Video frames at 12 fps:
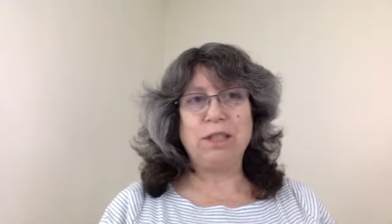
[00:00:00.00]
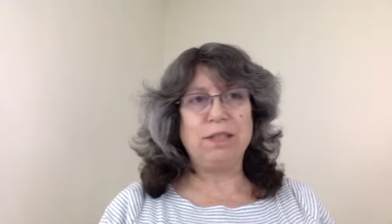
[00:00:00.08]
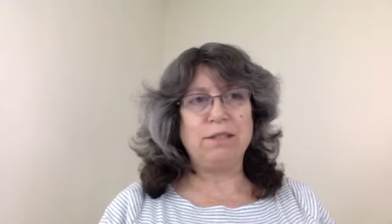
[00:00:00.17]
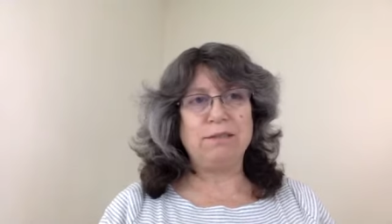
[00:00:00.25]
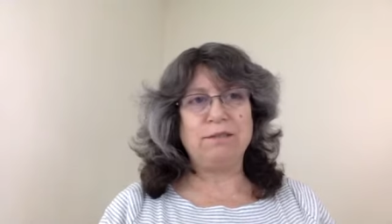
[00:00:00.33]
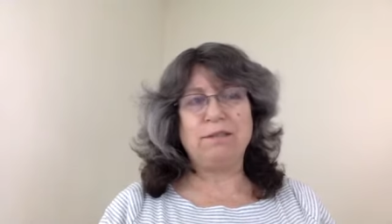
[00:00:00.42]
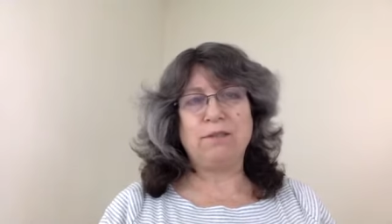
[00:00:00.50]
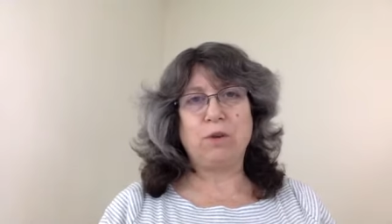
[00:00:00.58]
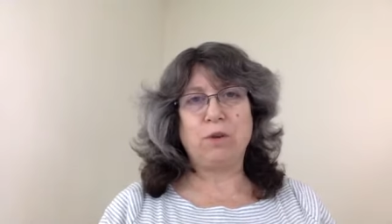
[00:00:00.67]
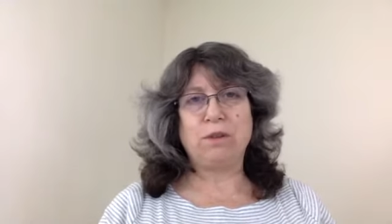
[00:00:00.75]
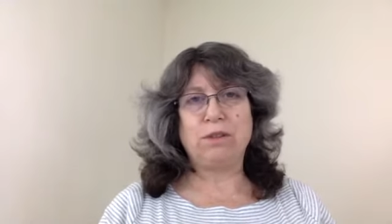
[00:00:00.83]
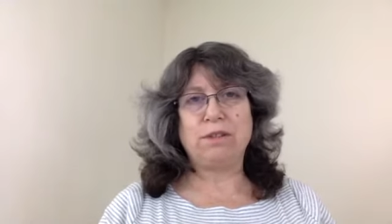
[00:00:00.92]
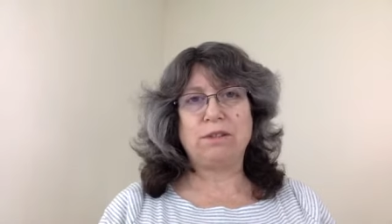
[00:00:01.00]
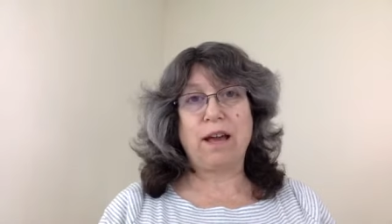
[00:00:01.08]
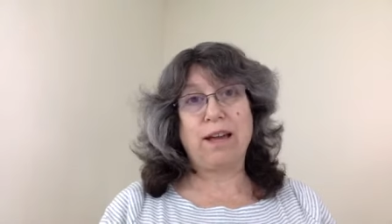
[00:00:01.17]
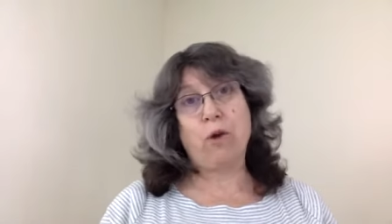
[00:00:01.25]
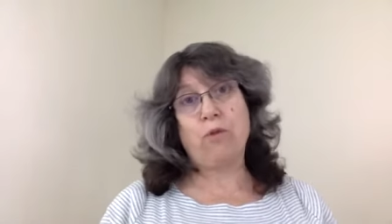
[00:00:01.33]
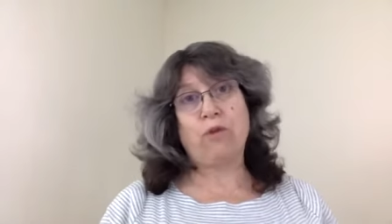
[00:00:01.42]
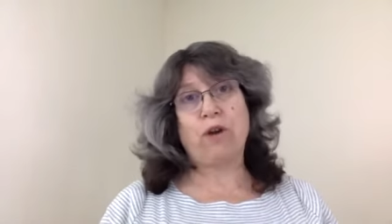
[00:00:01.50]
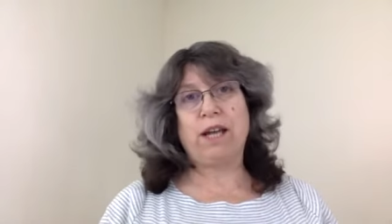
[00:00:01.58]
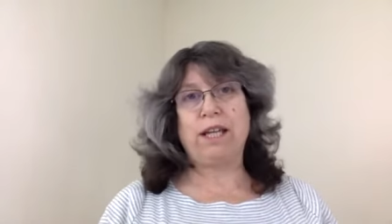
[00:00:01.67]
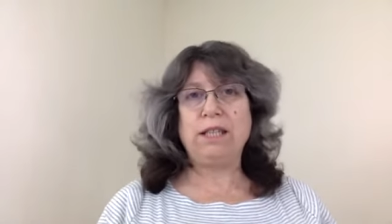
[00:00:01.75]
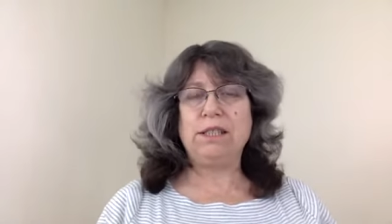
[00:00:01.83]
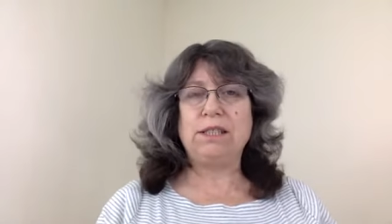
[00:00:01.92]
And of course, I
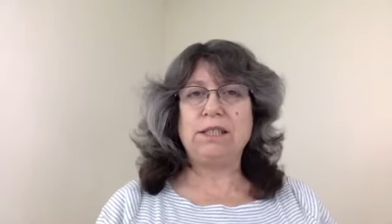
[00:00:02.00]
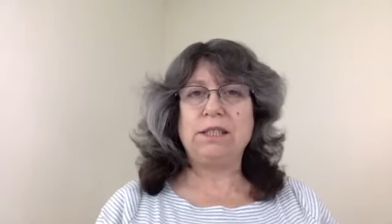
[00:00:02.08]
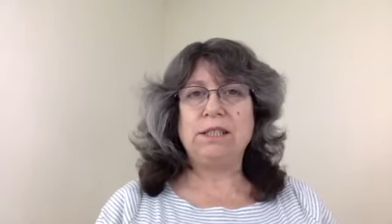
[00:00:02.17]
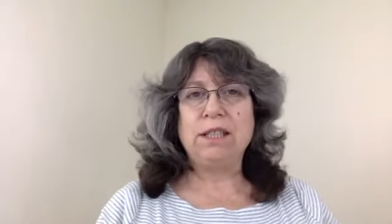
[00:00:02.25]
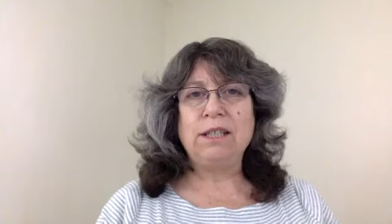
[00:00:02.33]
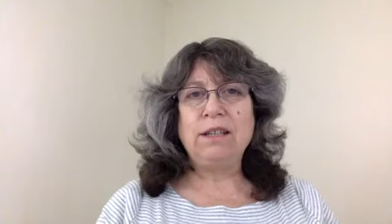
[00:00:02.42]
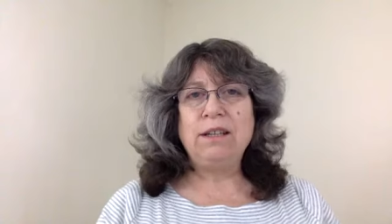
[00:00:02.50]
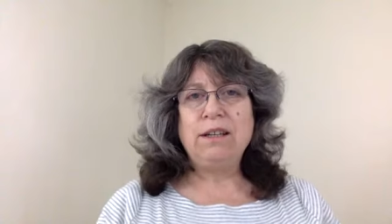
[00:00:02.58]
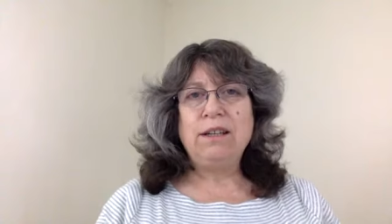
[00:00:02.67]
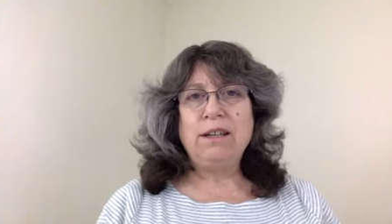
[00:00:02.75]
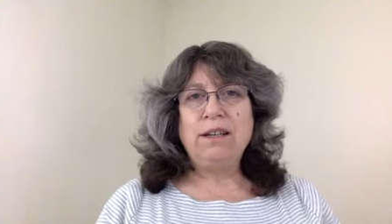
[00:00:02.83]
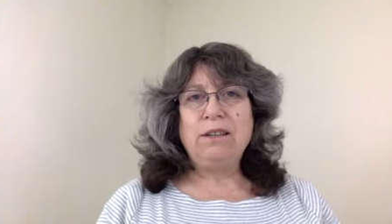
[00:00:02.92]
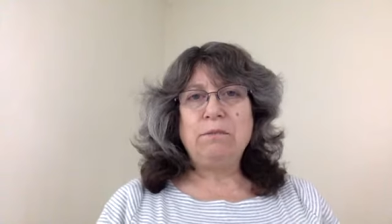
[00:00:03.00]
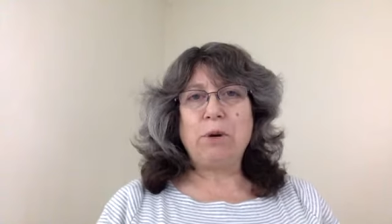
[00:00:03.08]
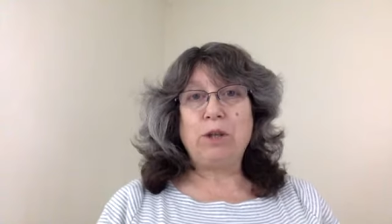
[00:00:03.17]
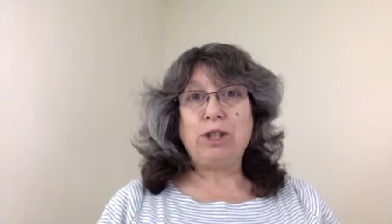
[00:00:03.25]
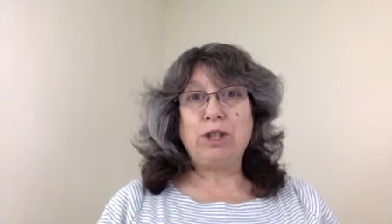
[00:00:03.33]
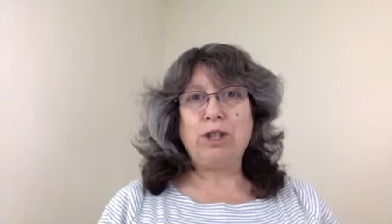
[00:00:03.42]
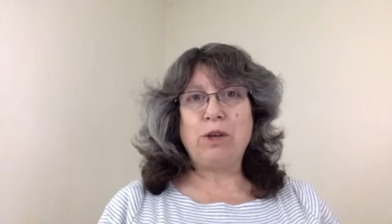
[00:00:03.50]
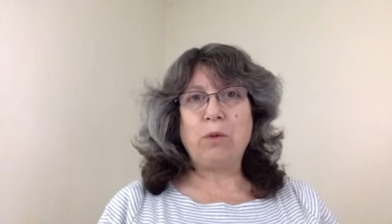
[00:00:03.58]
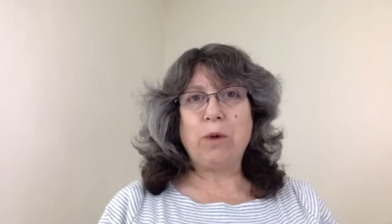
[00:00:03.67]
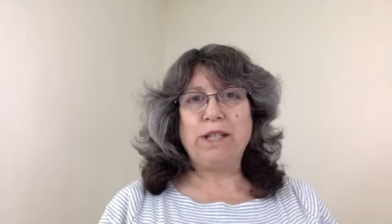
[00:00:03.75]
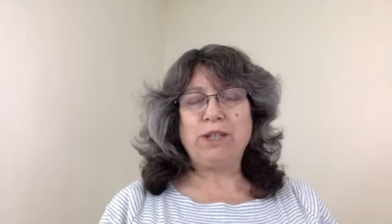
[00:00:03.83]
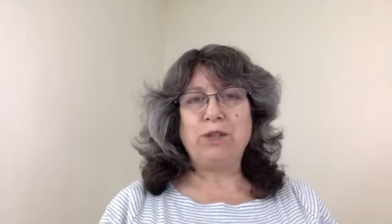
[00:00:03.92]
overate and partook
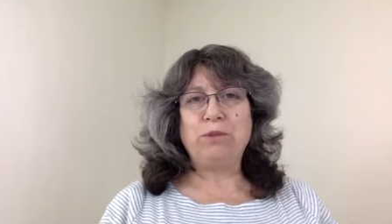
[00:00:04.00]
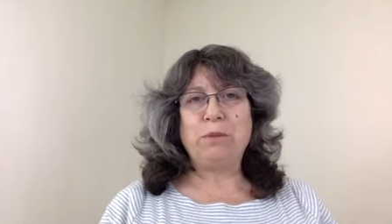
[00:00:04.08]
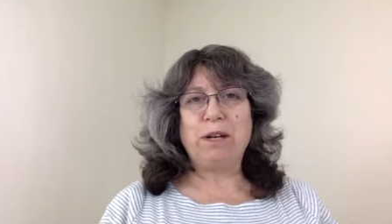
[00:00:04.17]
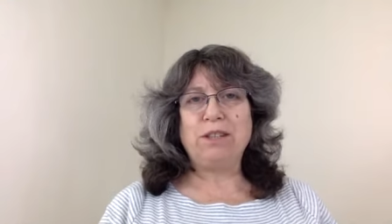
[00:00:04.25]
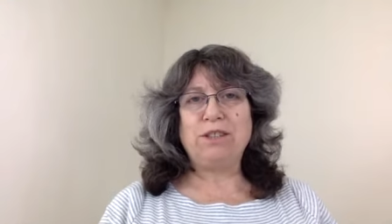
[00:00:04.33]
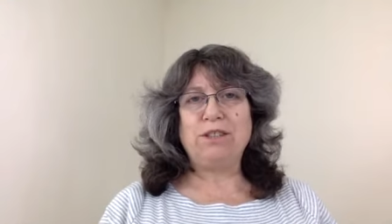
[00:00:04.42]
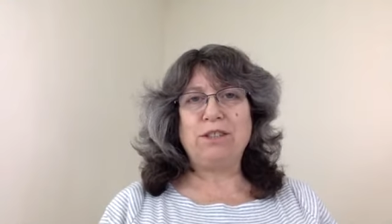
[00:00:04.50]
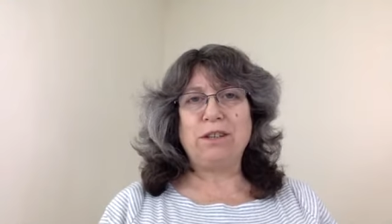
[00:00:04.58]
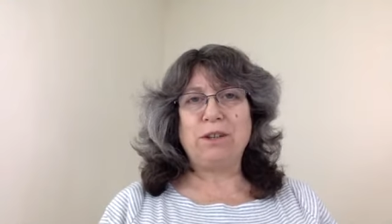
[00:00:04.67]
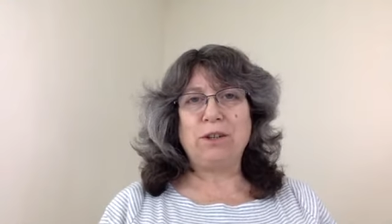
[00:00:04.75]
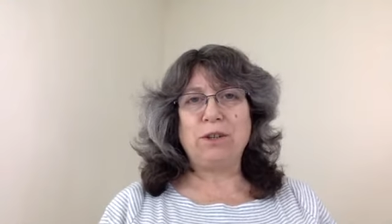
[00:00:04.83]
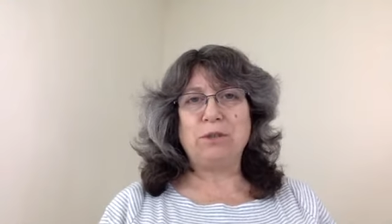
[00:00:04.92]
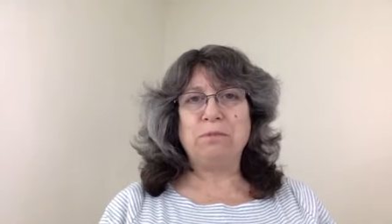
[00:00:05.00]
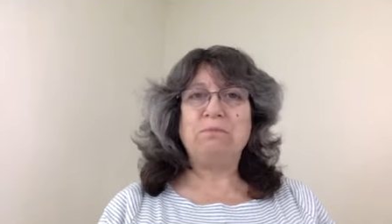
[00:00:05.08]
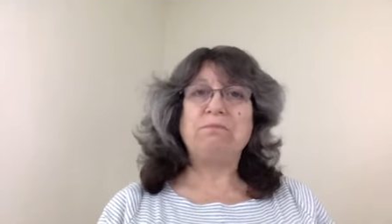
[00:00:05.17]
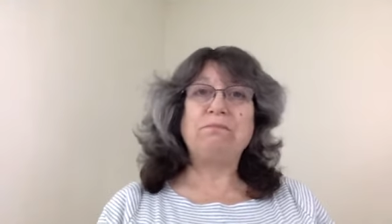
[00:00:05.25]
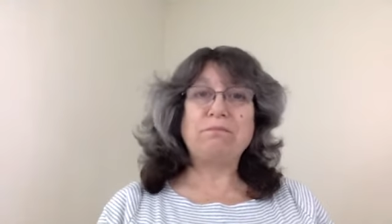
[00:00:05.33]
way too much. So